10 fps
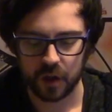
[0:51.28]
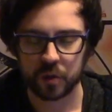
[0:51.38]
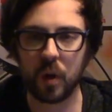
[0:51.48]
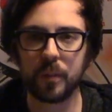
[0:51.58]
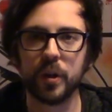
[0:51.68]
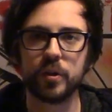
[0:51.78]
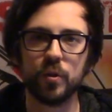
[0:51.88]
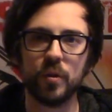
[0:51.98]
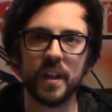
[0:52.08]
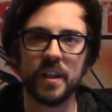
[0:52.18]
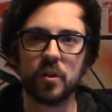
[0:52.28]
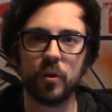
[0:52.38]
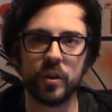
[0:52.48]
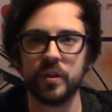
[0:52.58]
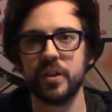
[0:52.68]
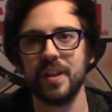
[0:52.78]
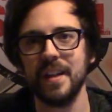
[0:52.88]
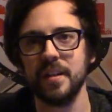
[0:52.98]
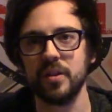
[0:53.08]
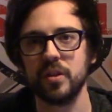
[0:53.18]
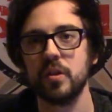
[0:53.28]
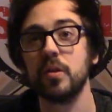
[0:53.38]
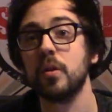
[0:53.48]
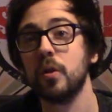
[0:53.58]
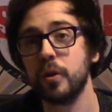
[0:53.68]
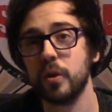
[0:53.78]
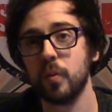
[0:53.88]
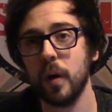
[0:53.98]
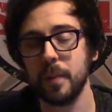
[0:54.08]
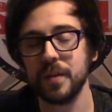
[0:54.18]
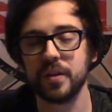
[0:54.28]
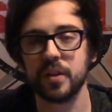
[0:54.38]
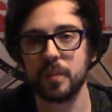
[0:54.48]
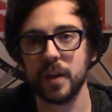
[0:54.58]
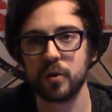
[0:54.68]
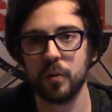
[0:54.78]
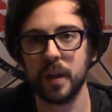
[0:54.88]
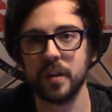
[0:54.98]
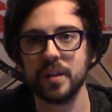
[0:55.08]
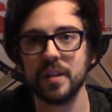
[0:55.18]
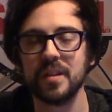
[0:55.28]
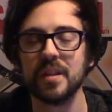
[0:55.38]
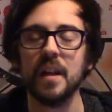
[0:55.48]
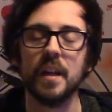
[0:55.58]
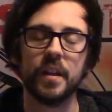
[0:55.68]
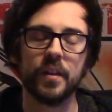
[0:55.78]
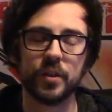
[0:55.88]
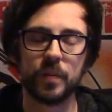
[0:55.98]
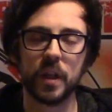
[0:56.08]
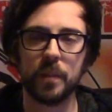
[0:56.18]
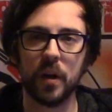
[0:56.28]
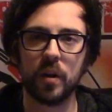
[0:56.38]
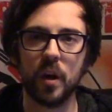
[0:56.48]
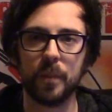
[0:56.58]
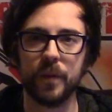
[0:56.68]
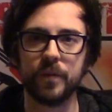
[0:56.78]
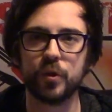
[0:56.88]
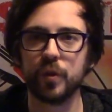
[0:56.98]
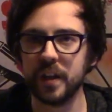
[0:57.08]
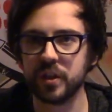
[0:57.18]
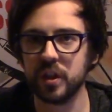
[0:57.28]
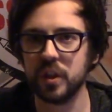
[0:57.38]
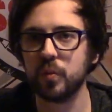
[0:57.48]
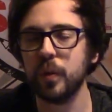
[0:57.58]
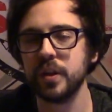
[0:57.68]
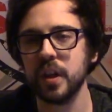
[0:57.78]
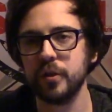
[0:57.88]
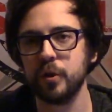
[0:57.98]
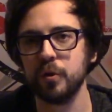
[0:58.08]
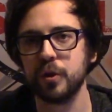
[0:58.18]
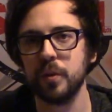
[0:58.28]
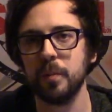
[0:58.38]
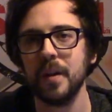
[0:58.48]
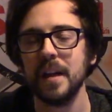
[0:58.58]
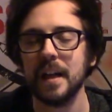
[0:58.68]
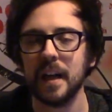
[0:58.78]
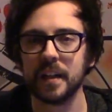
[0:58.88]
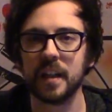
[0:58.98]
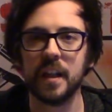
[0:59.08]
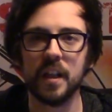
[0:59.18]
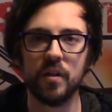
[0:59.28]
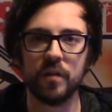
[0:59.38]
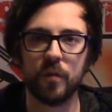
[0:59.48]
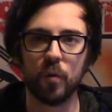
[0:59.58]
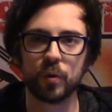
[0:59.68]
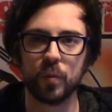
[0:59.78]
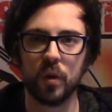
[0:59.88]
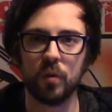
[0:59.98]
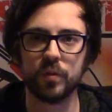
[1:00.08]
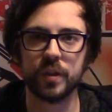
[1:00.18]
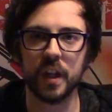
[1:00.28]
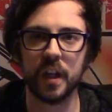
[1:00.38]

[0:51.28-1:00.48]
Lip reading: So what I'm going to do is look at their stats, look at their weapons and special abilities, and speak about a couple of strategies, ways I'd use them, and key Forge World